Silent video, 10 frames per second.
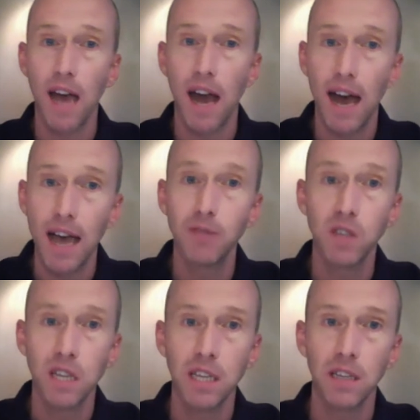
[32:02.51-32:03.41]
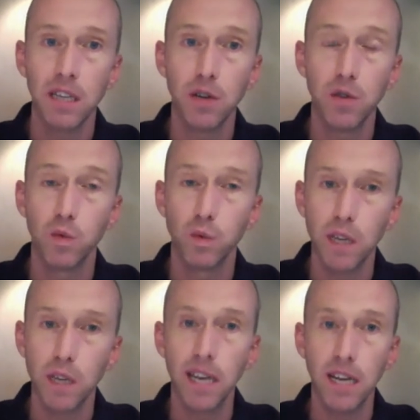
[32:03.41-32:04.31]
I've seen leaders
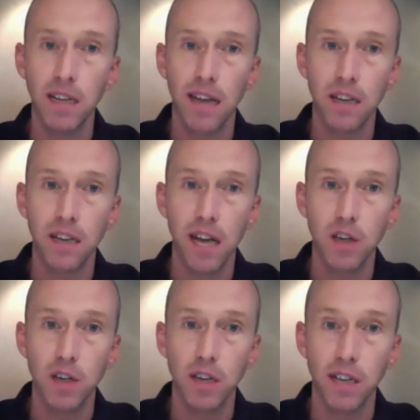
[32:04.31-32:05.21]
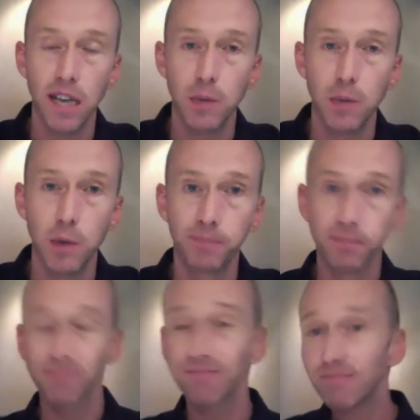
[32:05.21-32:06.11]
really getting that connection and engagement.
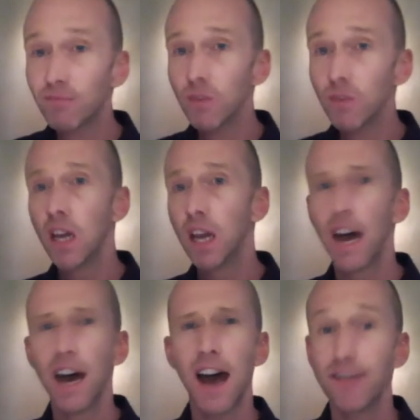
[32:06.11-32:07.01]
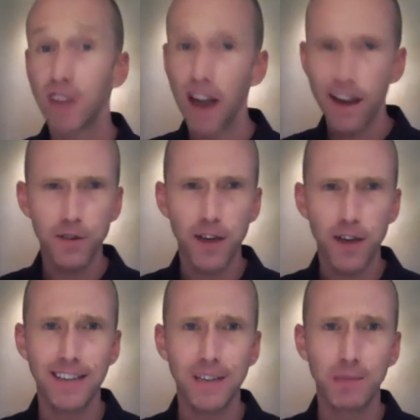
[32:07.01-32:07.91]
I've got other
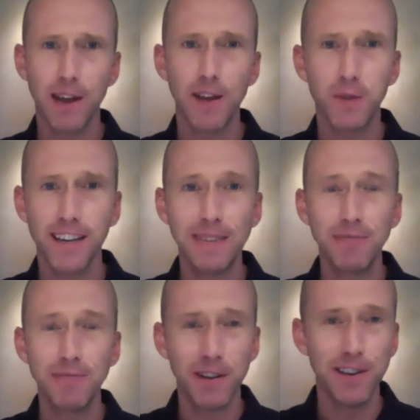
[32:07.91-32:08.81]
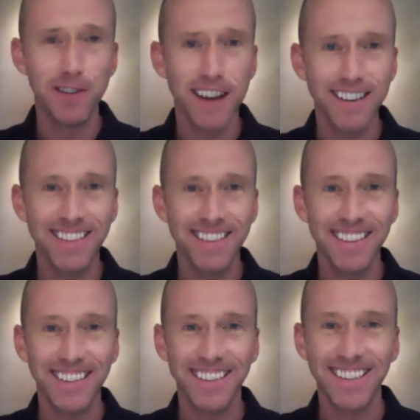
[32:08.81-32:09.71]
ideas, but I don't want to keep going. You got
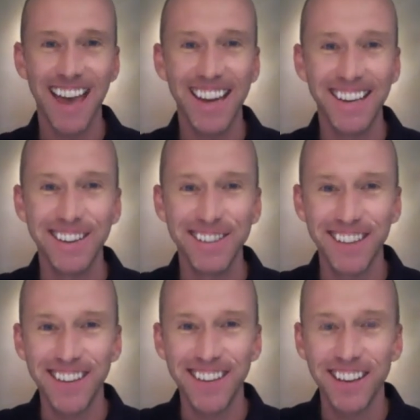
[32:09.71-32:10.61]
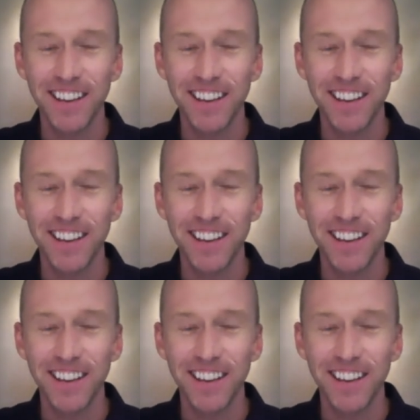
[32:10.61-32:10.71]
anything to add in here, David?